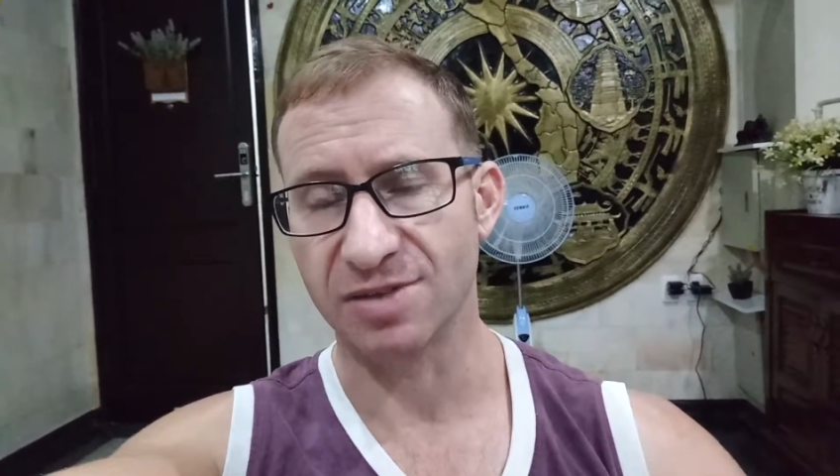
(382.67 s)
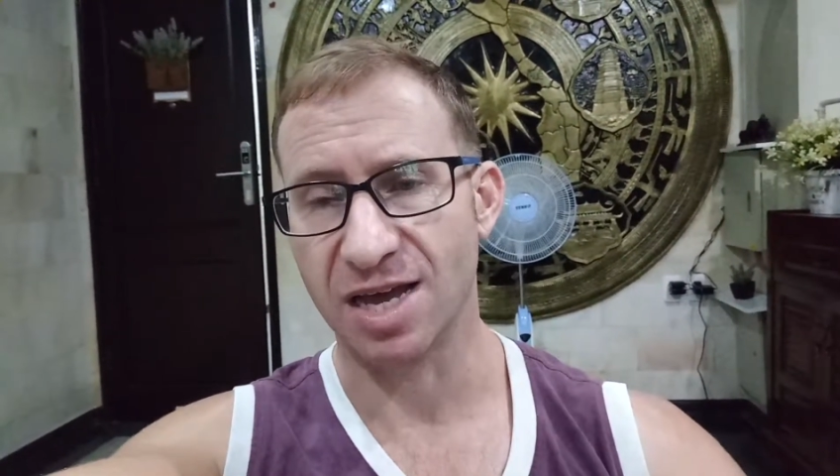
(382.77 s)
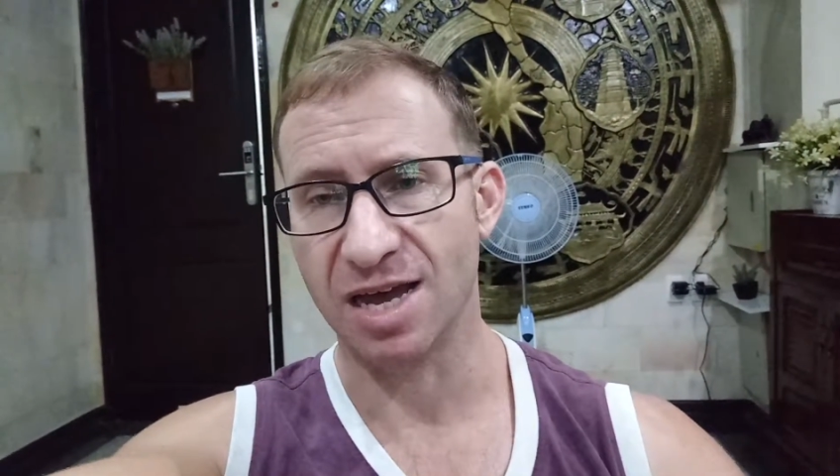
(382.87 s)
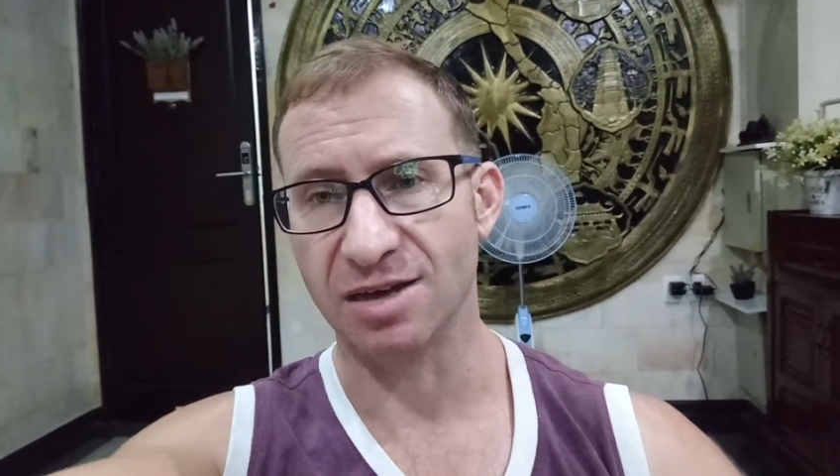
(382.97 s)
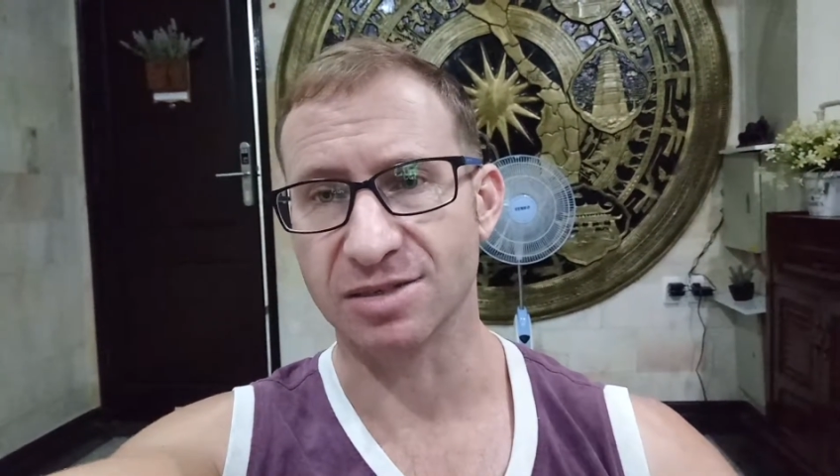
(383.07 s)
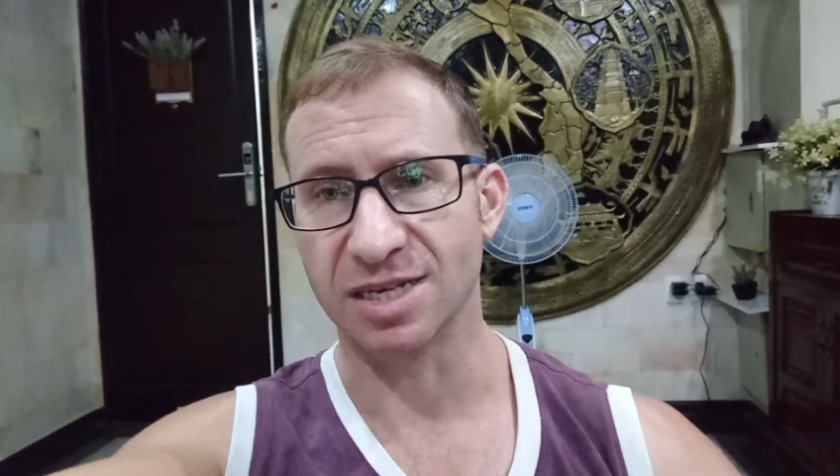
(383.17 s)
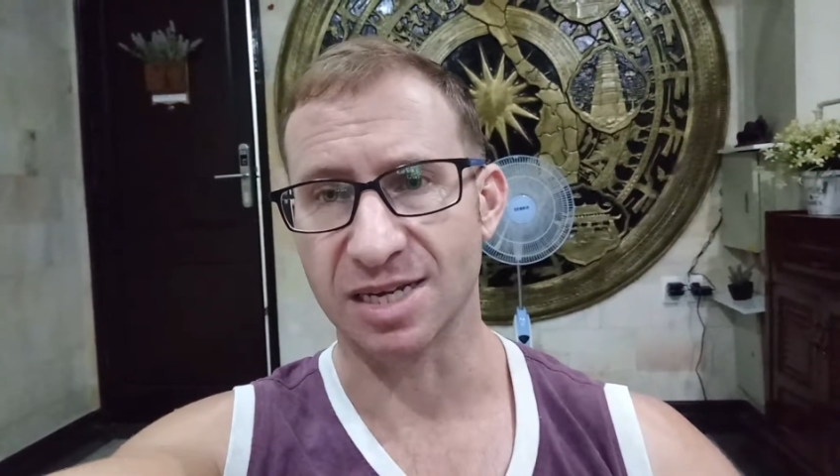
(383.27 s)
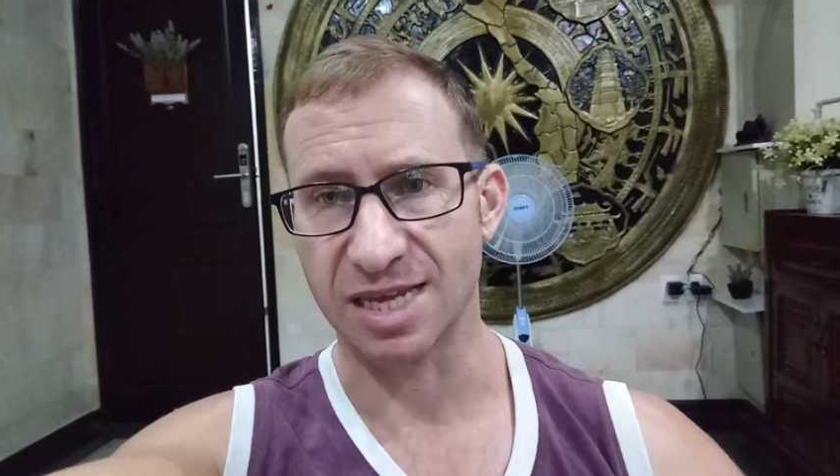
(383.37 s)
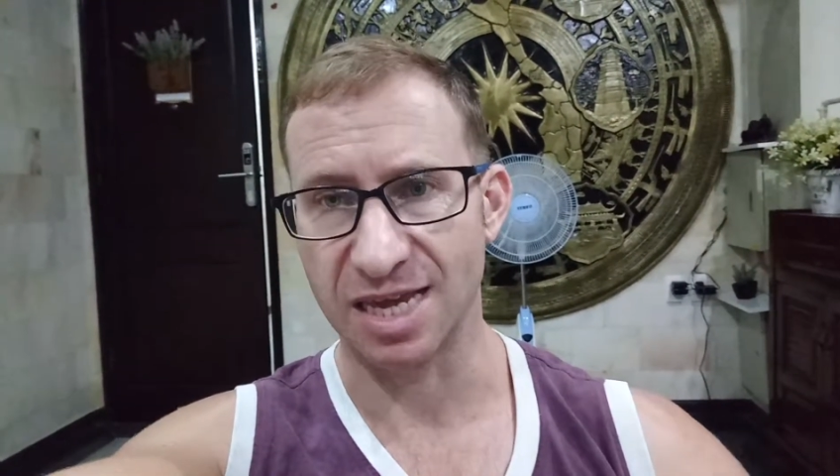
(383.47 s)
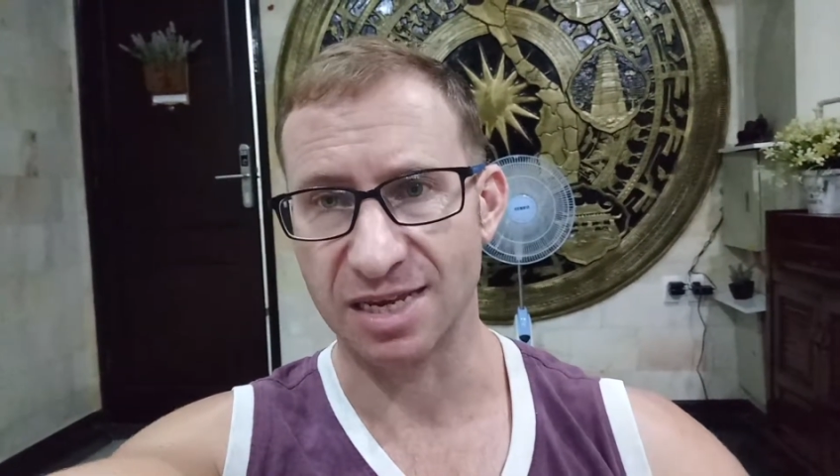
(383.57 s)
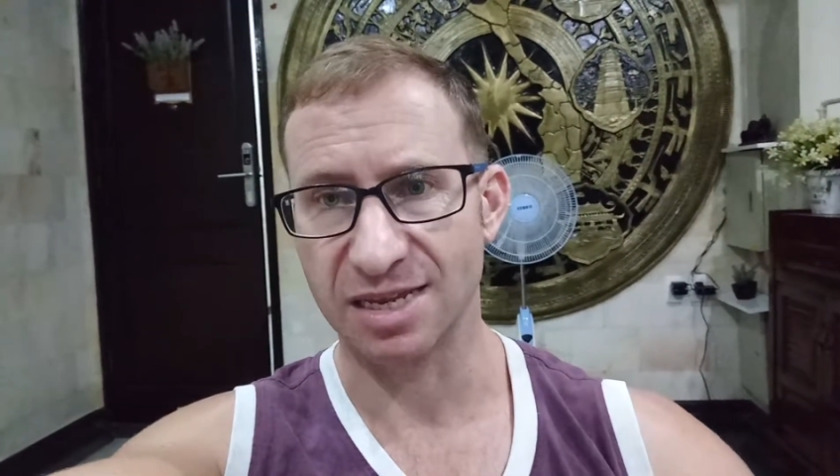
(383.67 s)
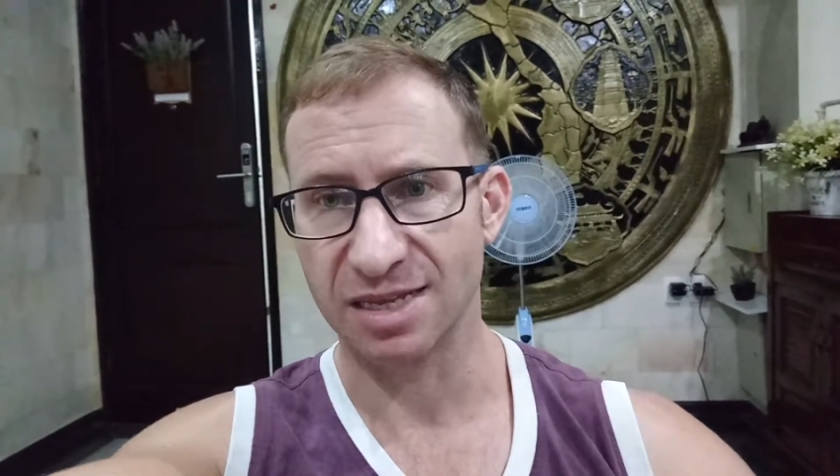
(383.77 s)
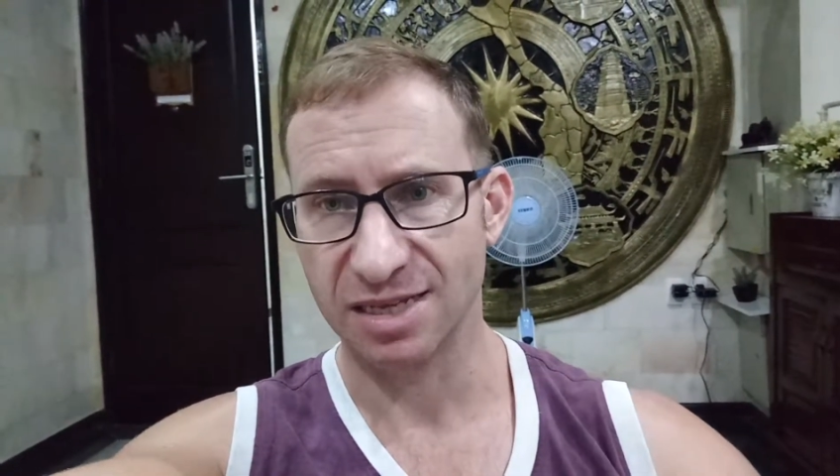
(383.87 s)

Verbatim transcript: of the house and get